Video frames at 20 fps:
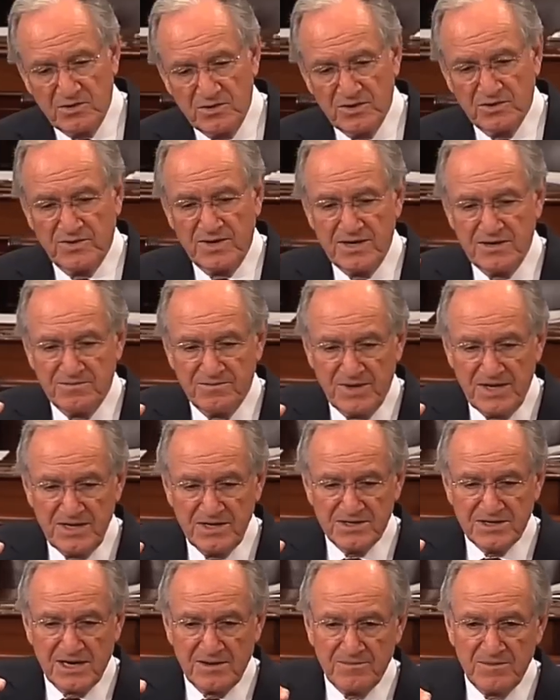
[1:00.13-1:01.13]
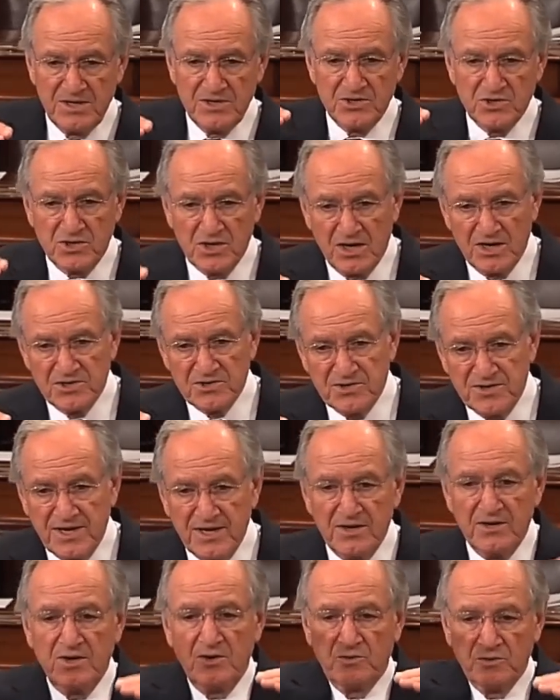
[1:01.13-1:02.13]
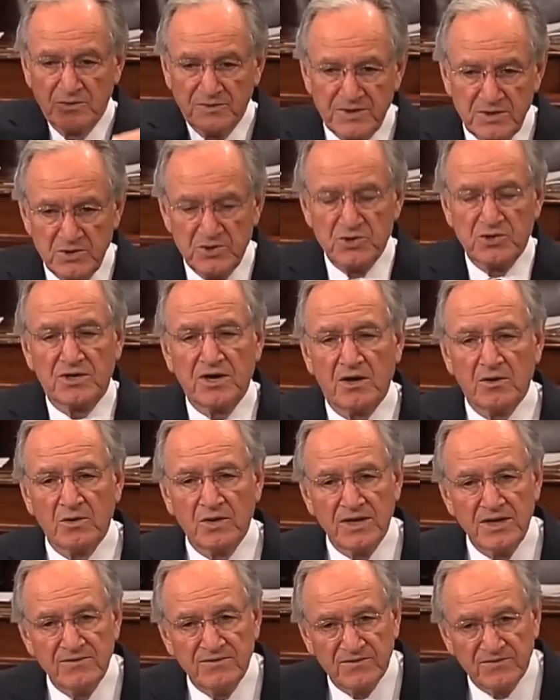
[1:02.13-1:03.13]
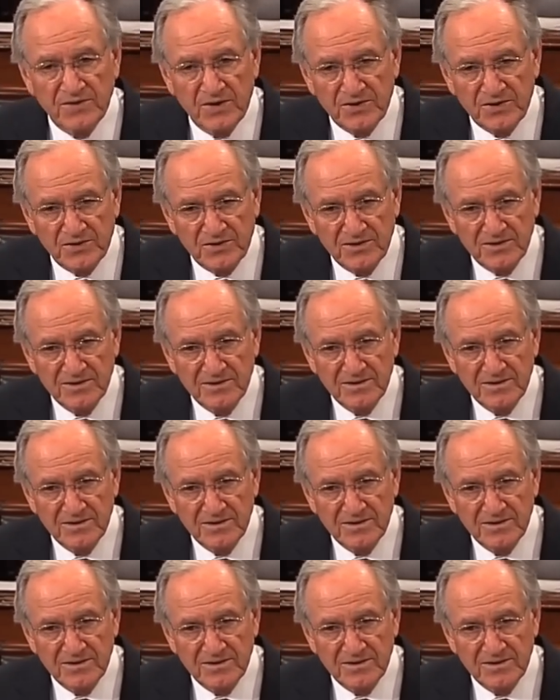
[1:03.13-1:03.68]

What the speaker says: oh, you're eating beans, that means your costs are down, we'll reduce your COLA even further.